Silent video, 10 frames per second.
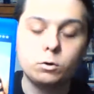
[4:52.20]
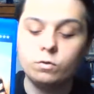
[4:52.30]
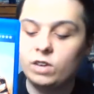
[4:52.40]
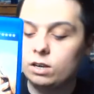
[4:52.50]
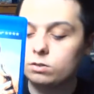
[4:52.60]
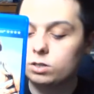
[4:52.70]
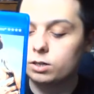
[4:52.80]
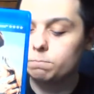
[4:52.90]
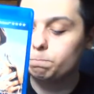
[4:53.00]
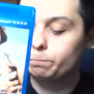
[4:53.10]
Blue
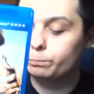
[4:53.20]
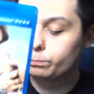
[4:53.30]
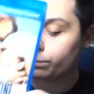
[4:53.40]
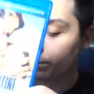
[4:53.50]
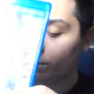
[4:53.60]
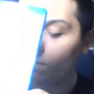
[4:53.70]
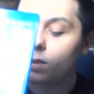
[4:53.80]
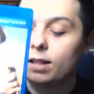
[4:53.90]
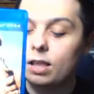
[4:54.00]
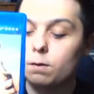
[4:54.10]
Valentine.
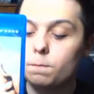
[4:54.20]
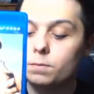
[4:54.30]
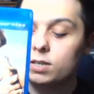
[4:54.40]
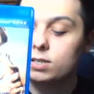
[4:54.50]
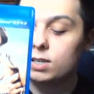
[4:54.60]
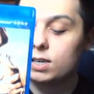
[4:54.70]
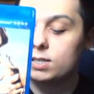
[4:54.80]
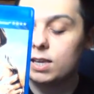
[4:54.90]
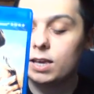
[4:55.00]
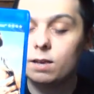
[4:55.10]
Now, this
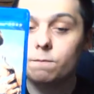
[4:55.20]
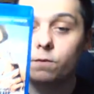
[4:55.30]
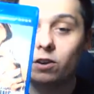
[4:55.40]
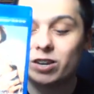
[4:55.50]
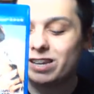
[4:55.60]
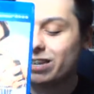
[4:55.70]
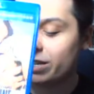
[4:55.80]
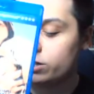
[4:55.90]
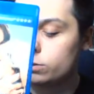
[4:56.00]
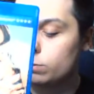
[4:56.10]
is a very
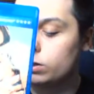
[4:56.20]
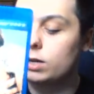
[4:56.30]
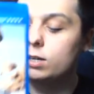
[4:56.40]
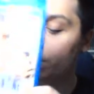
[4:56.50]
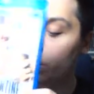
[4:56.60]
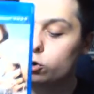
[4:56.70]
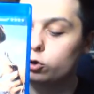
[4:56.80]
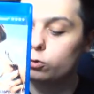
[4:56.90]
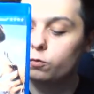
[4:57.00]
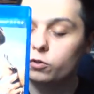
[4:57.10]
intimate and
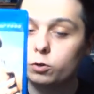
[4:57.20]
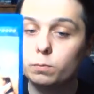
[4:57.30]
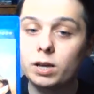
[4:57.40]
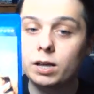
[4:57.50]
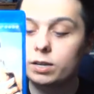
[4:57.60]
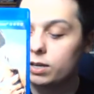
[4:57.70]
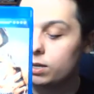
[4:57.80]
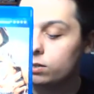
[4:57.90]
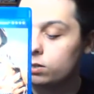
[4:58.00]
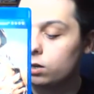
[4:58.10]
emotional film, and it
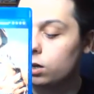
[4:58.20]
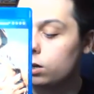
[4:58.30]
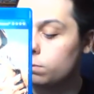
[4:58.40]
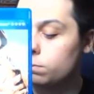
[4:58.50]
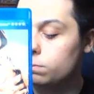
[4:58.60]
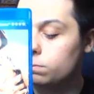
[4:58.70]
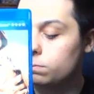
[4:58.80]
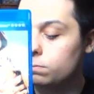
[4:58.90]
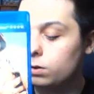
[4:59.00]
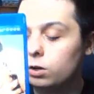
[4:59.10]
is
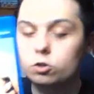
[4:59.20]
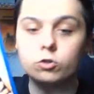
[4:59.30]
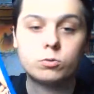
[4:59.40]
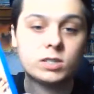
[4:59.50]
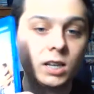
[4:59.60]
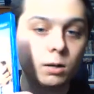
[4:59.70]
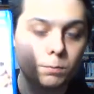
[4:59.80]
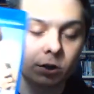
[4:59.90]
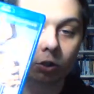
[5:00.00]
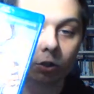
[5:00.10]
a true
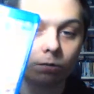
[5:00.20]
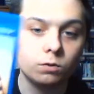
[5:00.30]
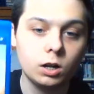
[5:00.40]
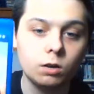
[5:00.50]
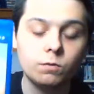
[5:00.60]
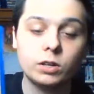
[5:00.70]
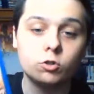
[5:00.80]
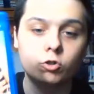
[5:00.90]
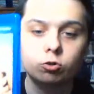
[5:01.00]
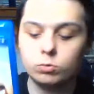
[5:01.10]
celebration of love
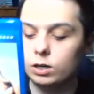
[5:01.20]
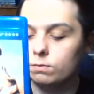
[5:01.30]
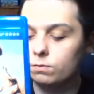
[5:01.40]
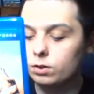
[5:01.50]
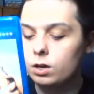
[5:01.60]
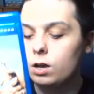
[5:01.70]
and true love.